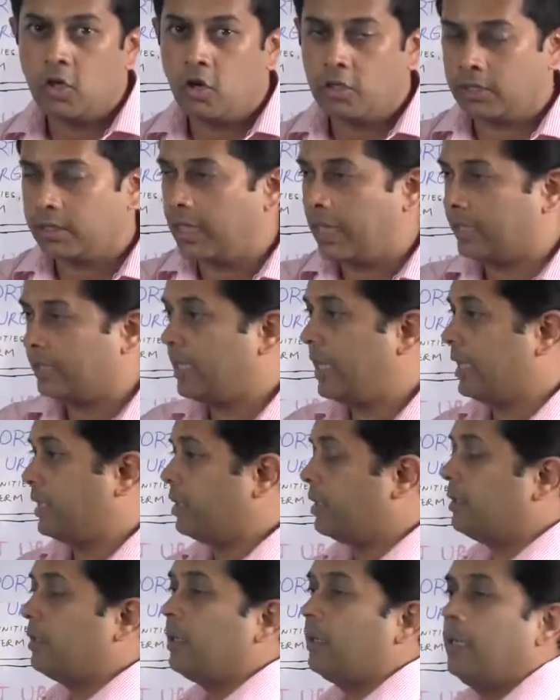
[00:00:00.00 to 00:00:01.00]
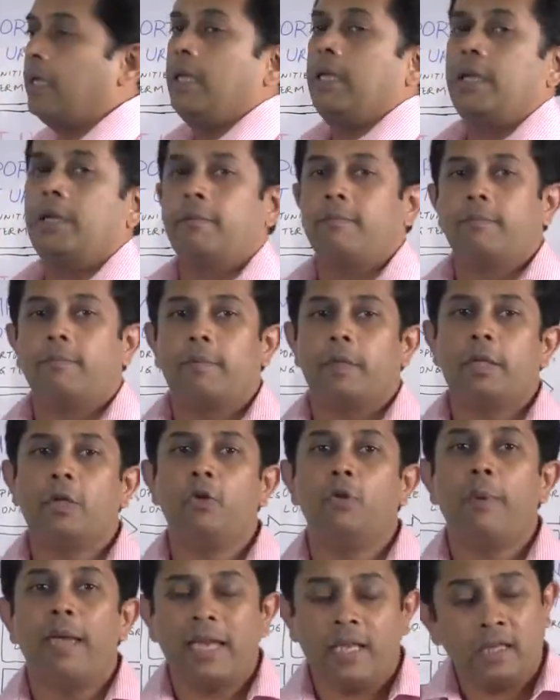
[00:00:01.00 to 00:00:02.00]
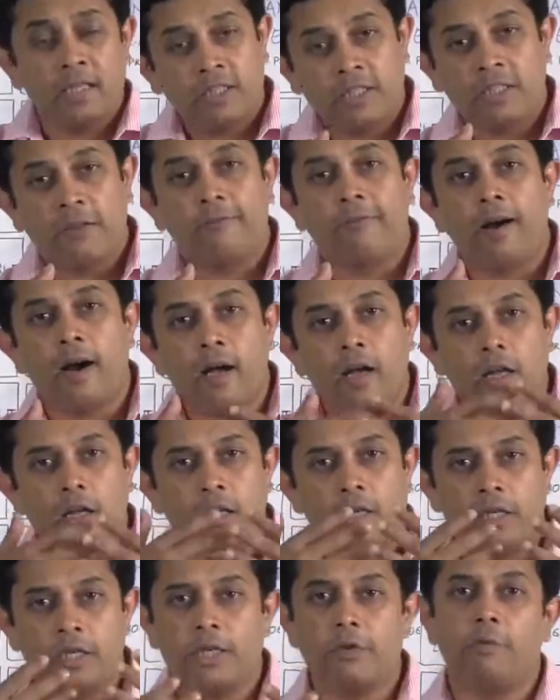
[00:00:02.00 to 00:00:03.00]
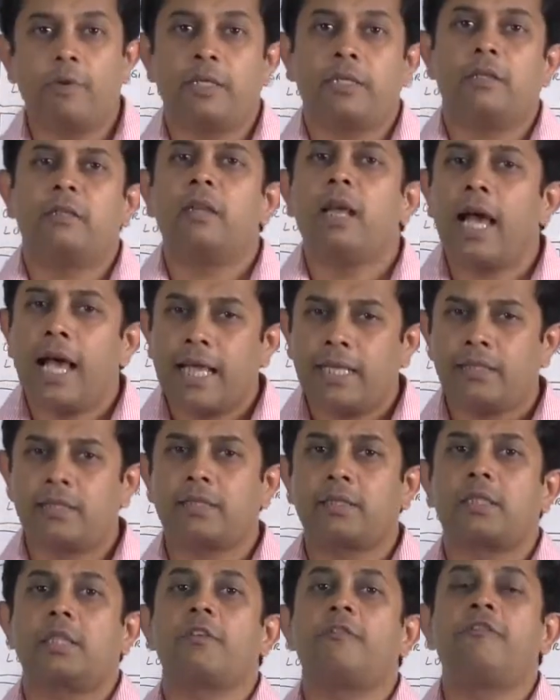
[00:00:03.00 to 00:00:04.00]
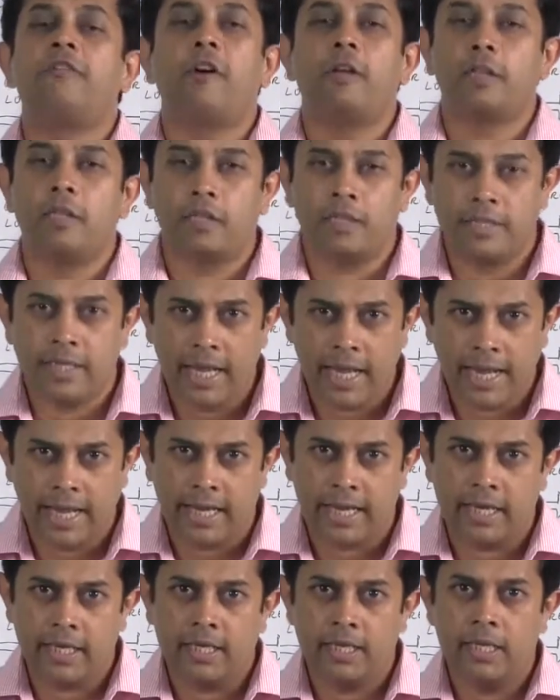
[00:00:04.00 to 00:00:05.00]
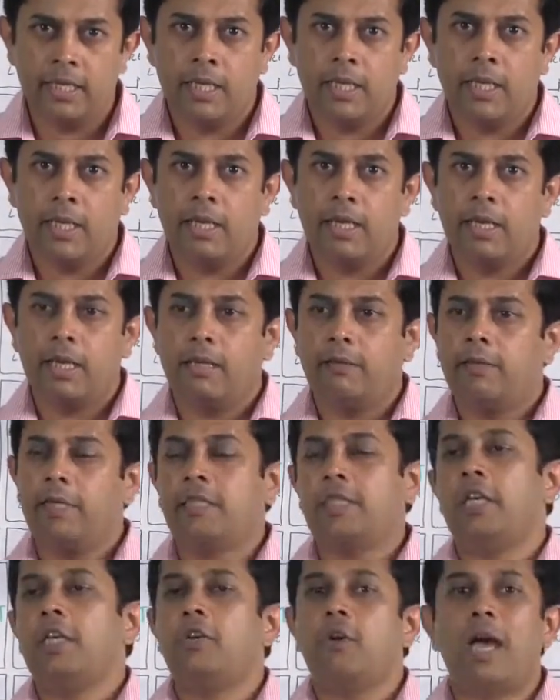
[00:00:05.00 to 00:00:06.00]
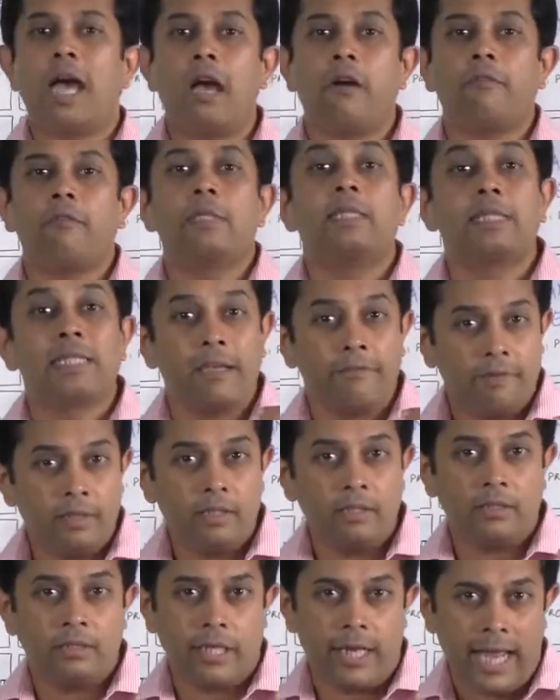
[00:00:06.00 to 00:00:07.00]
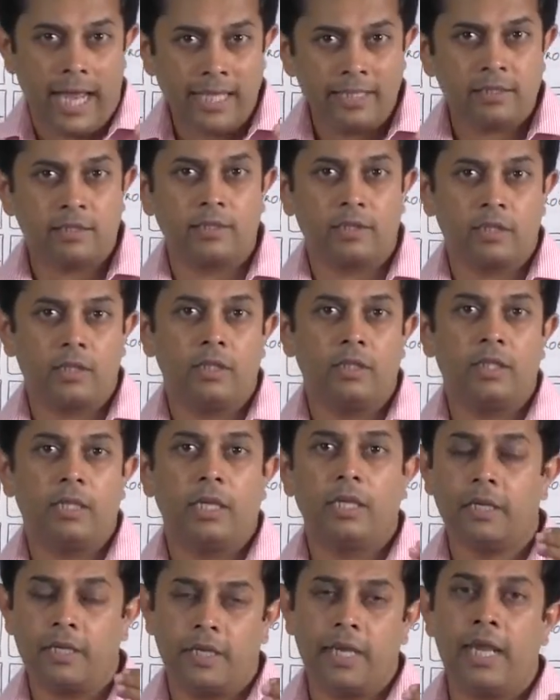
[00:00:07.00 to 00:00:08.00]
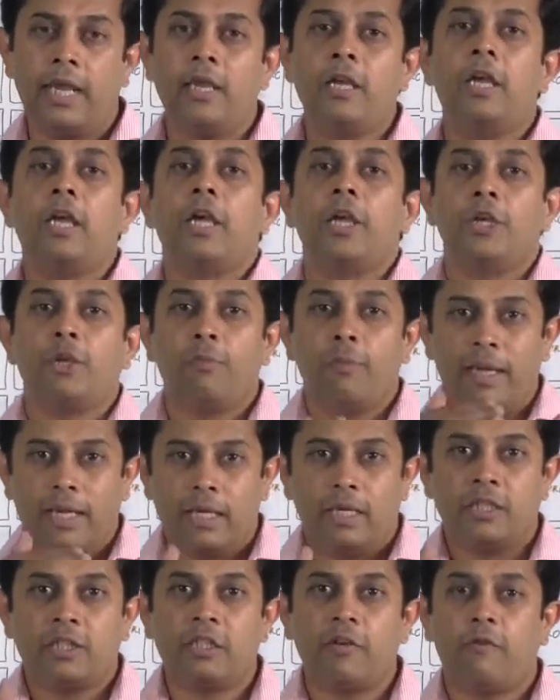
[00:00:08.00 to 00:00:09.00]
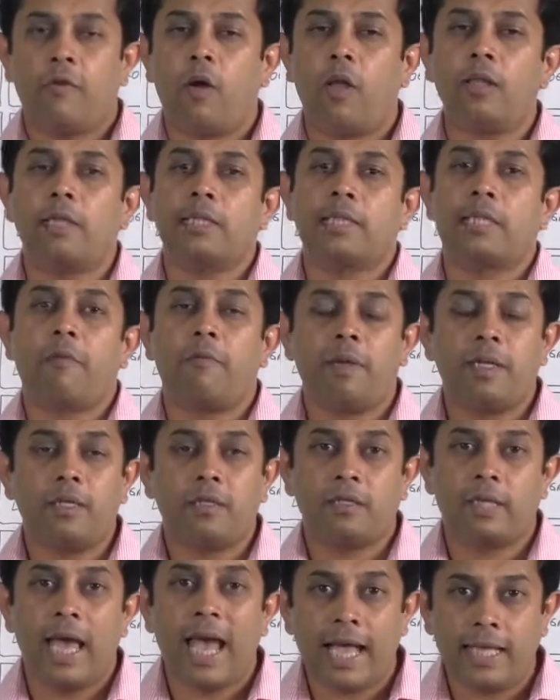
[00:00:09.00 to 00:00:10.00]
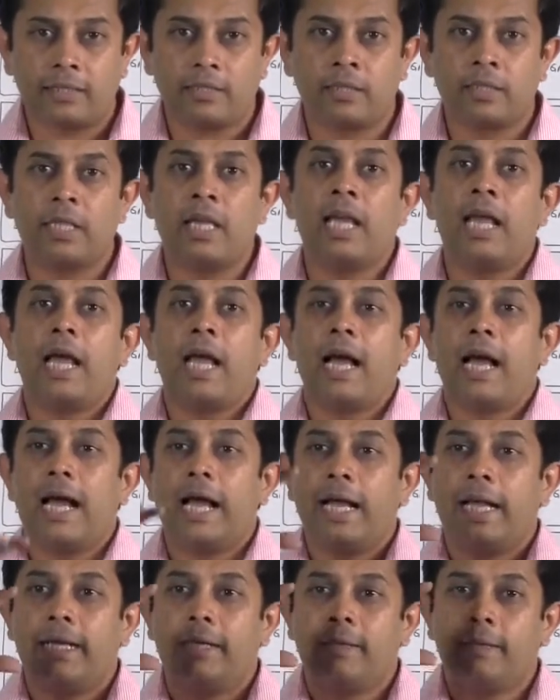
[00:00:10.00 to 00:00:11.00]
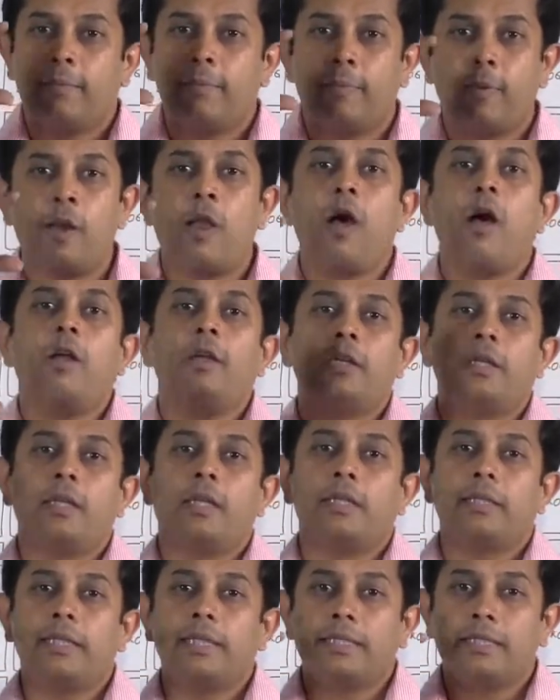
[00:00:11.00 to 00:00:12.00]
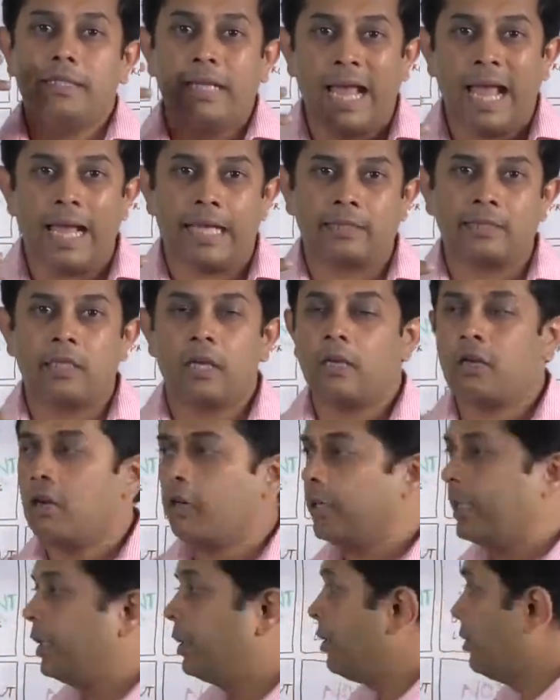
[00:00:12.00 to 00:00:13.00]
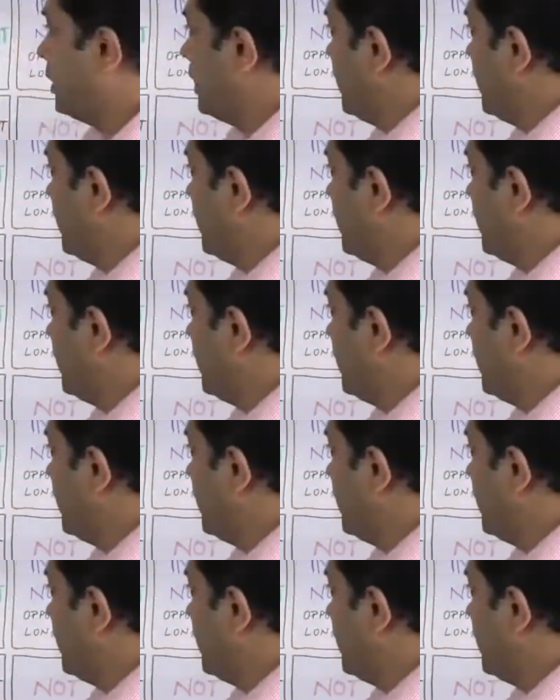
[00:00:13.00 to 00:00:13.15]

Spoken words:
goes like this. You make a list of all your tasks for the day. Let's say you have 7 tasks in a day. You make a list of all the 7 tasks and plot the tasks according to